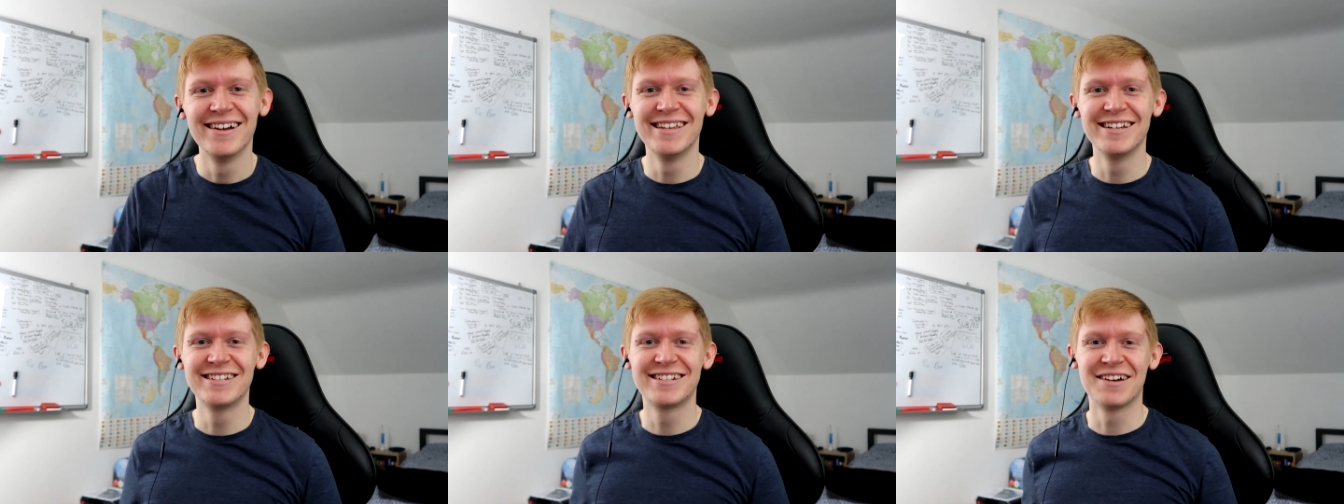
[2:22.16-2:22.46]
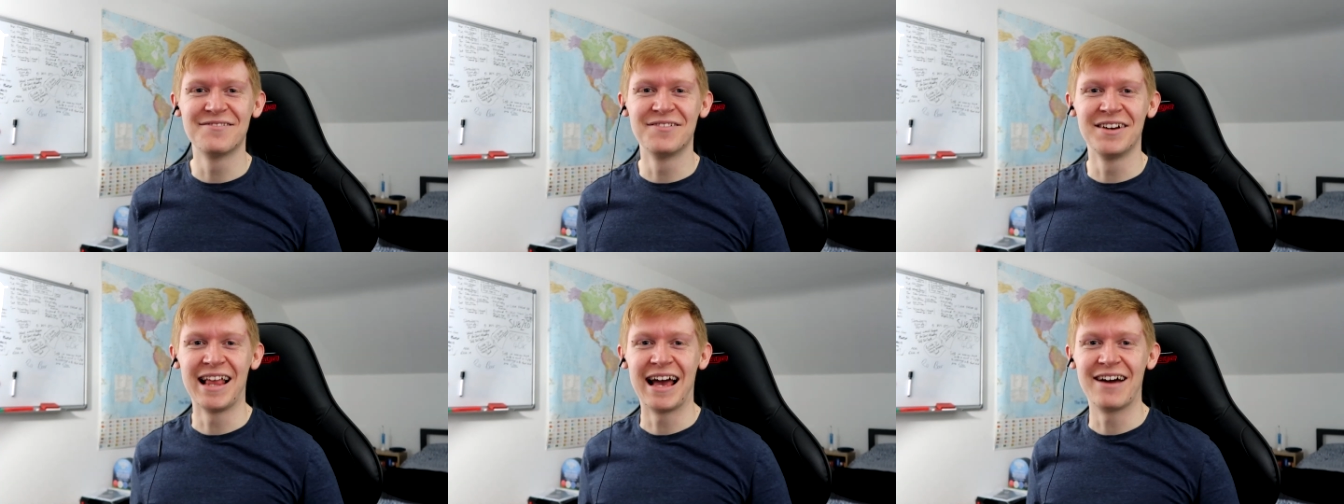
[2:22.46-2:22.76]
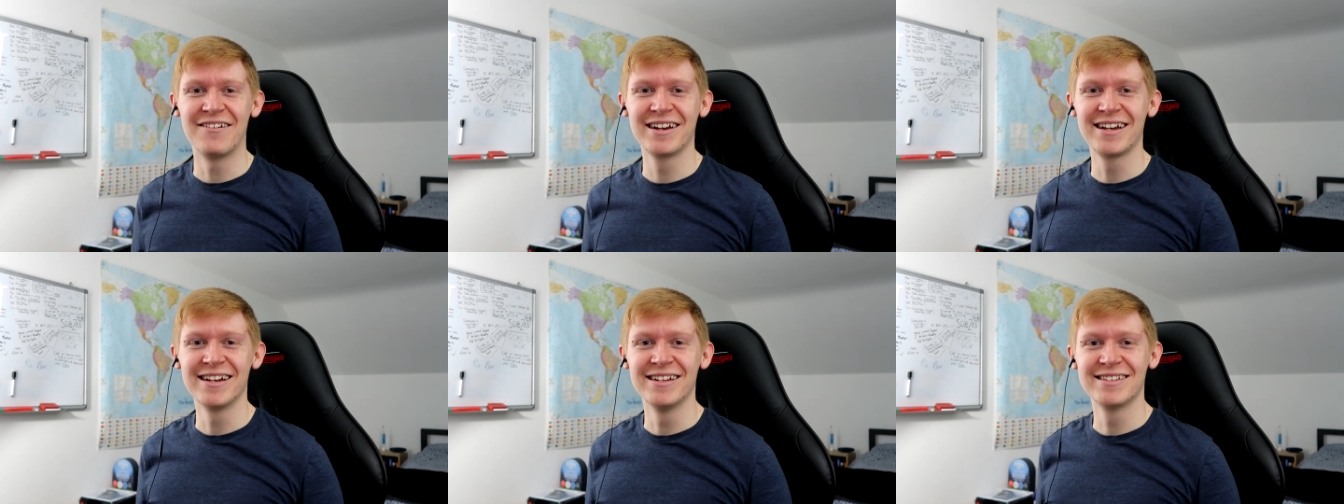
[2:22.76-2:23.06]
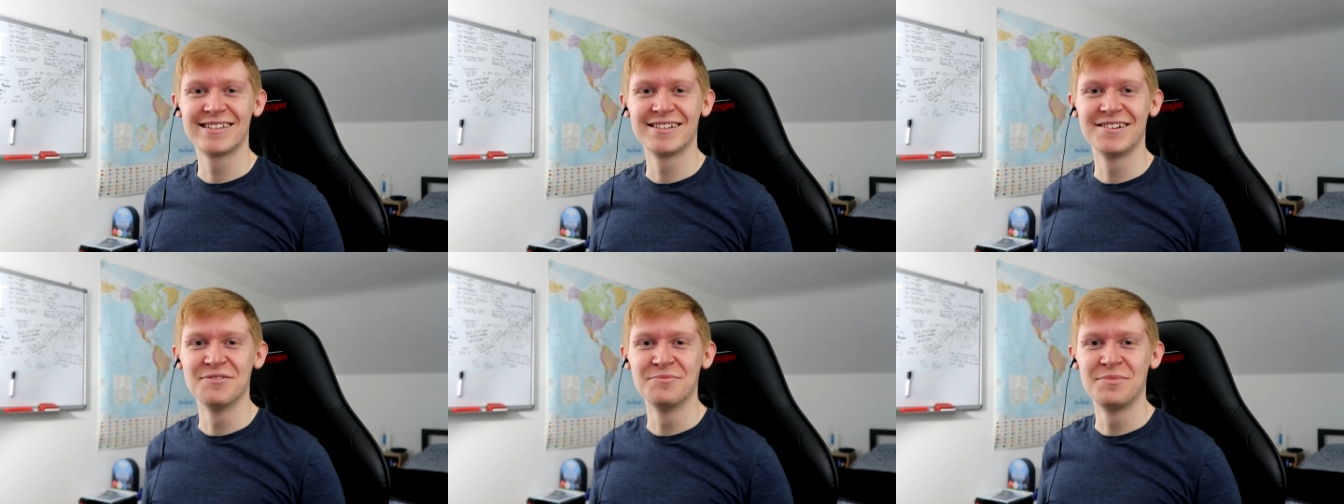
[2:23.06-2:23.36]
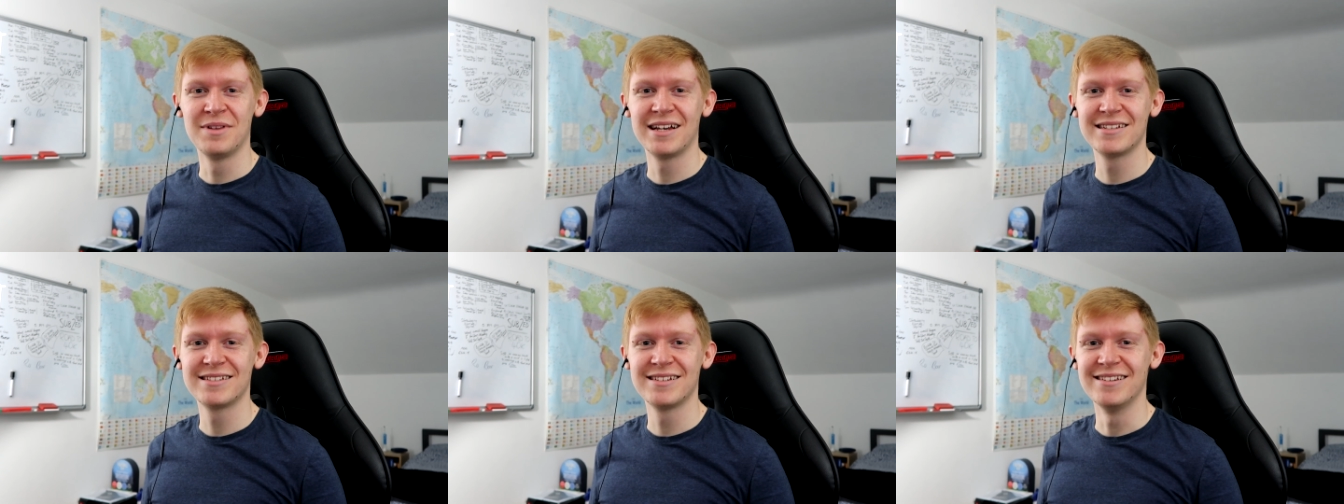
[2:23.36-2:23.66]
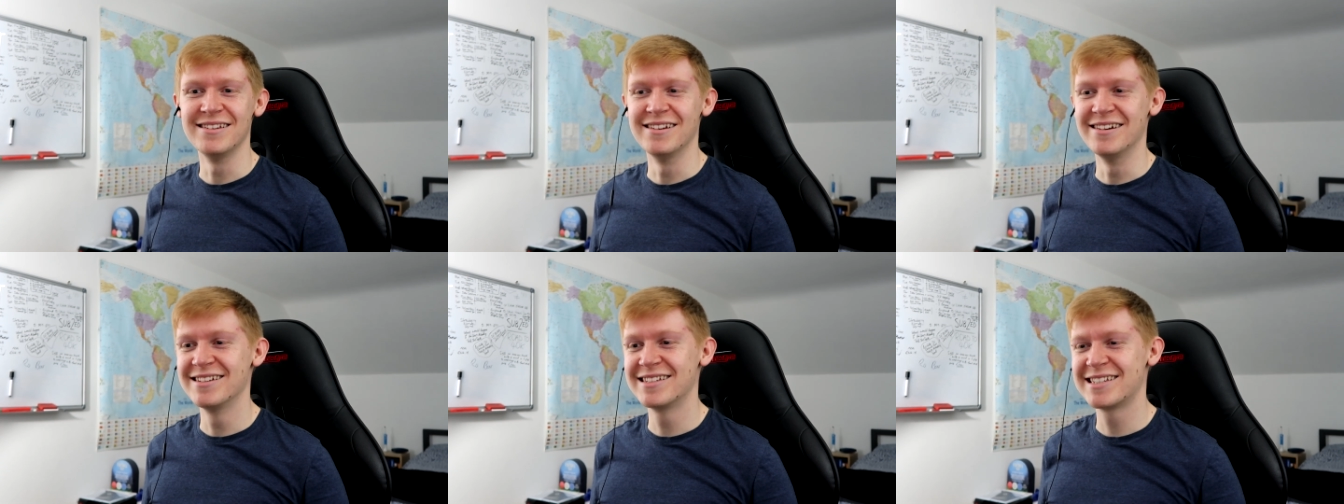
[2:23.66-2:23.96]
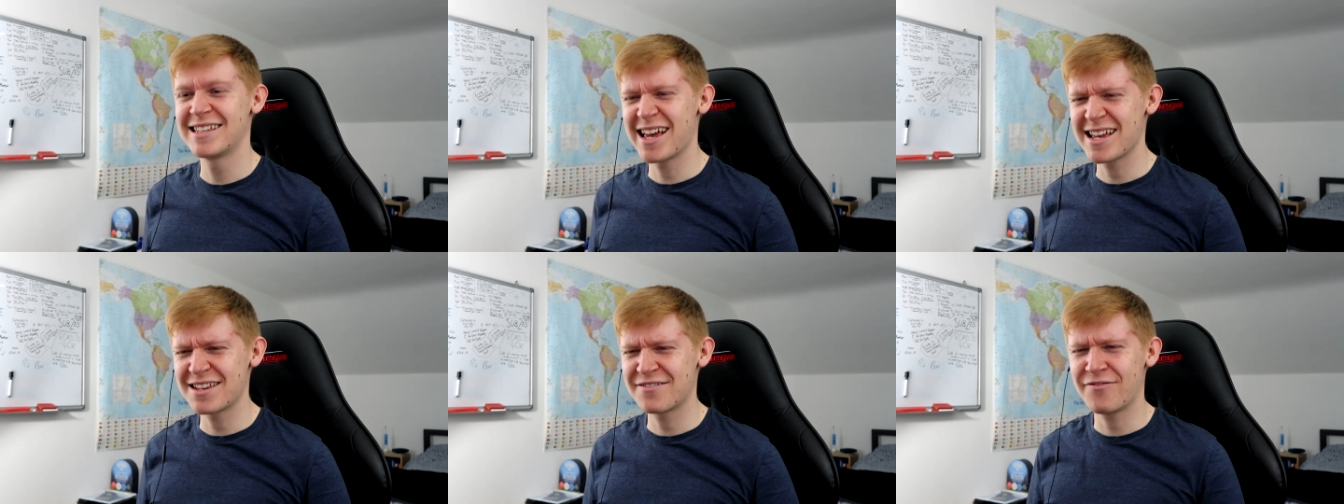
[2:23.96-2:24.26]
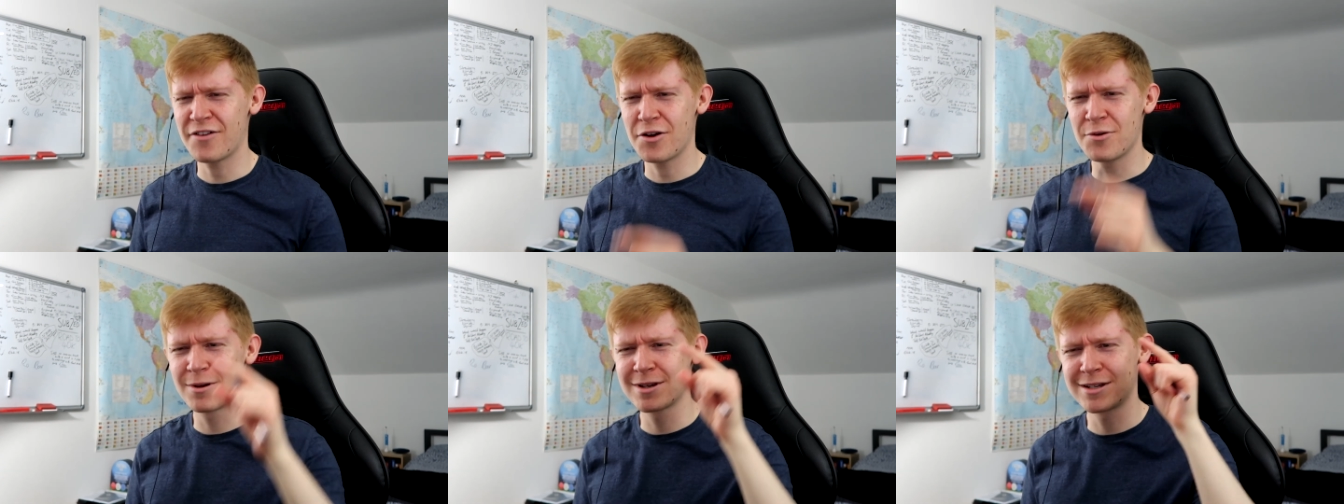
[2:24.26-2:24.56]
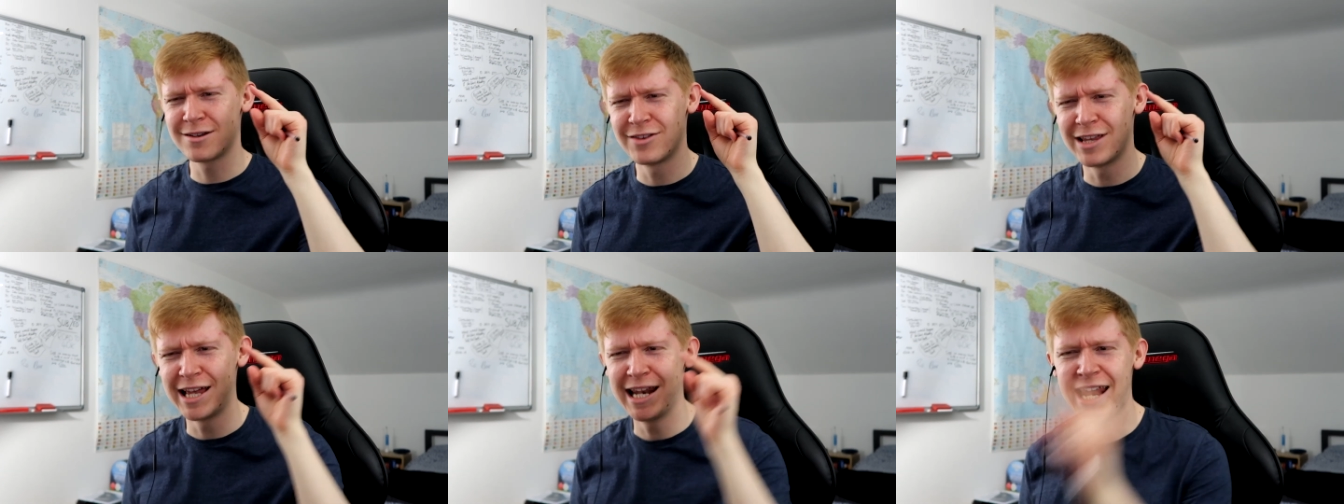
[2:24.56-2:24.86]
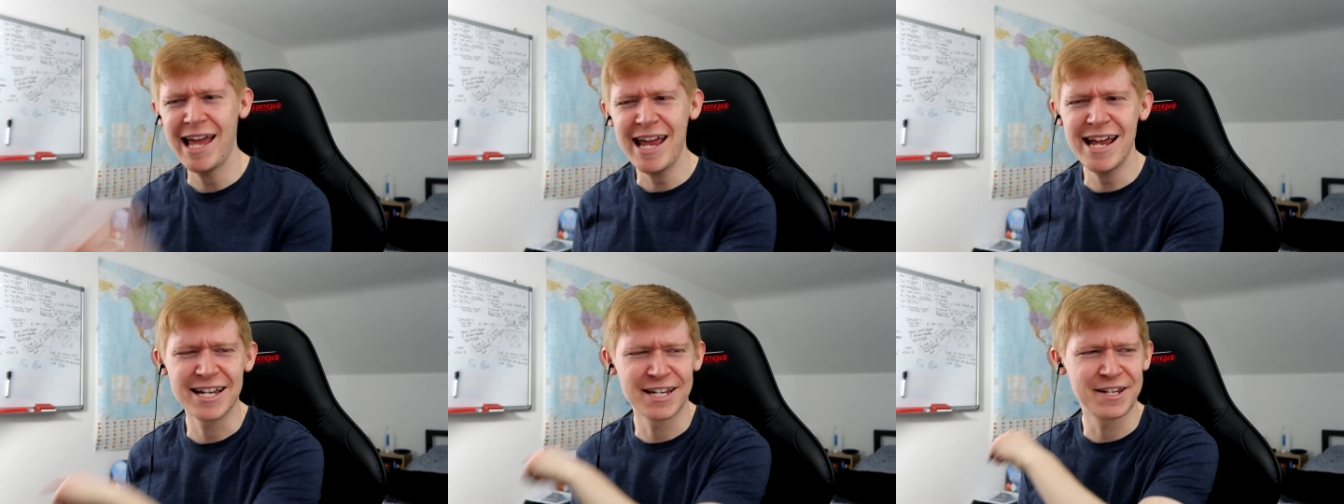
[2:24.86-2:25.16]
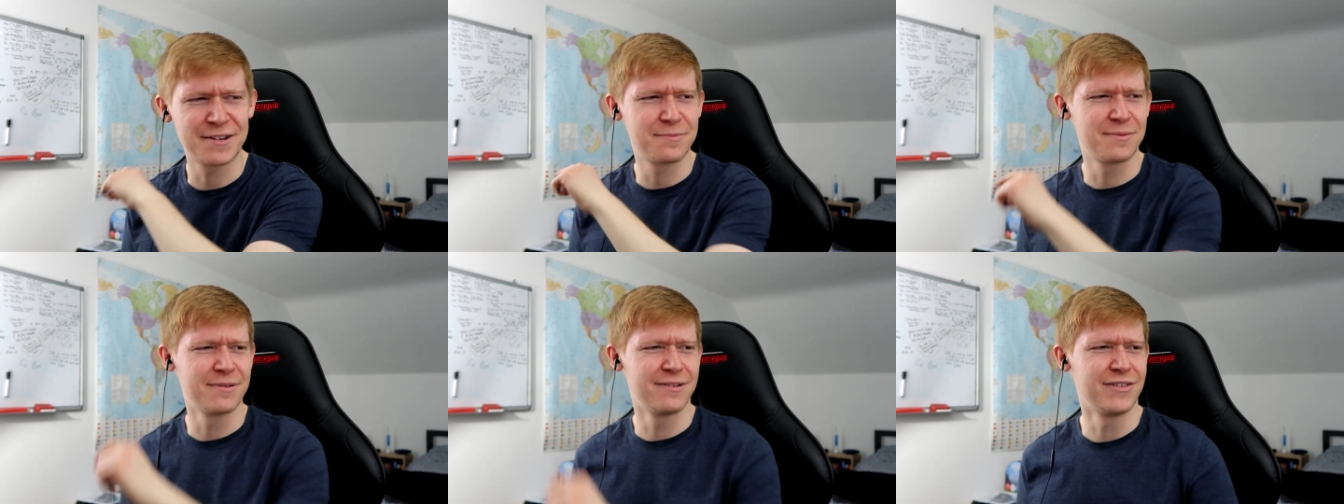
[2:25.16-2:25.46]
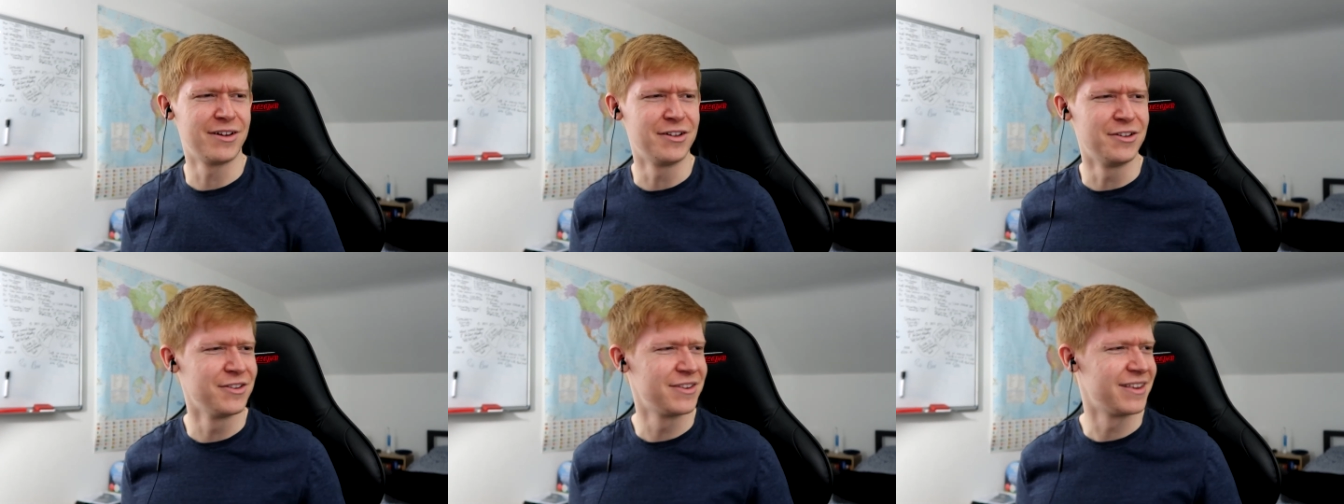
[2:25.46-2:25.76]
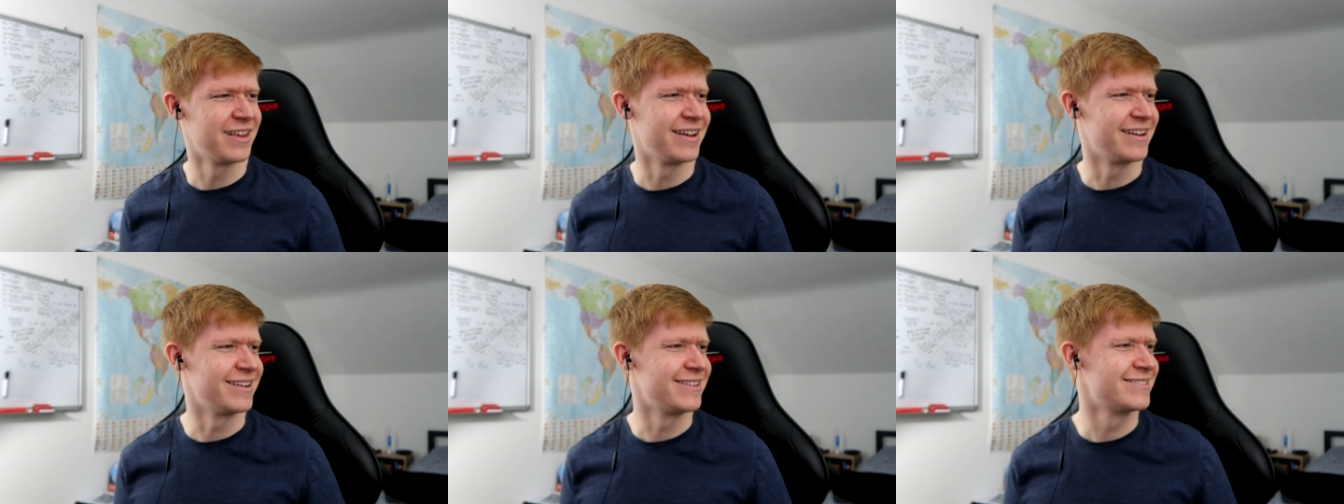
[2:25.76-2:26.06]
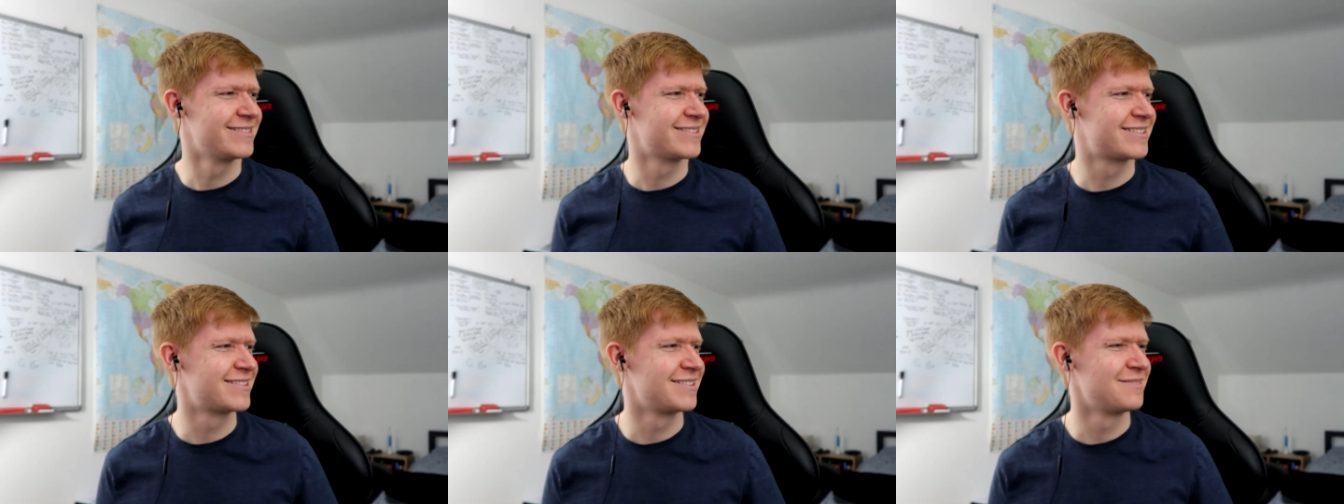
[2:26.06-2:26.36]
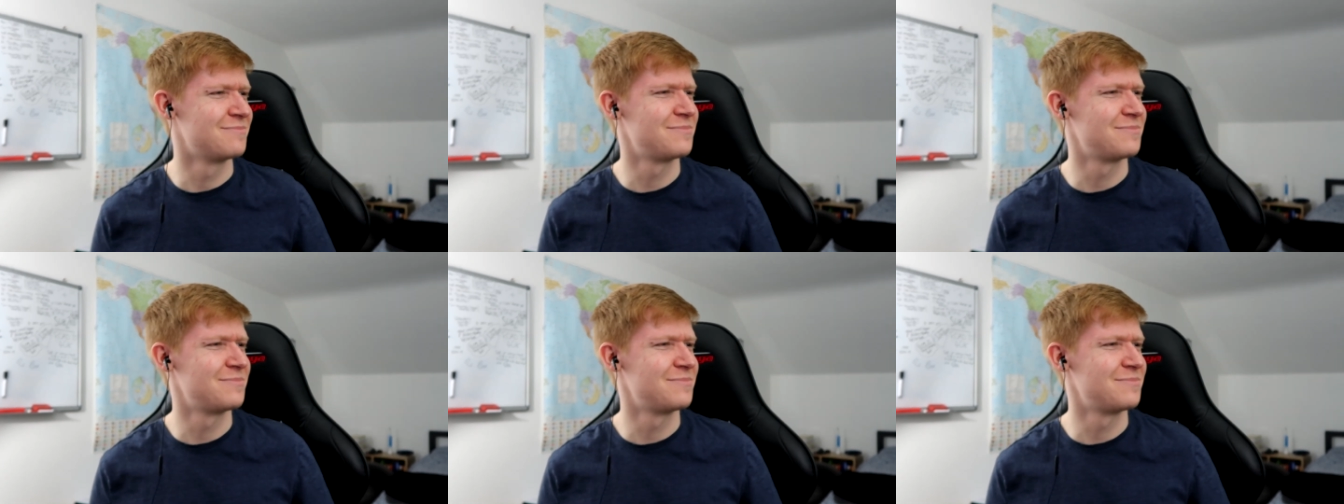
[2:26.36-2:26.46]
and the general arrogance and unpleasantness. Let's focus on the lisp of all things.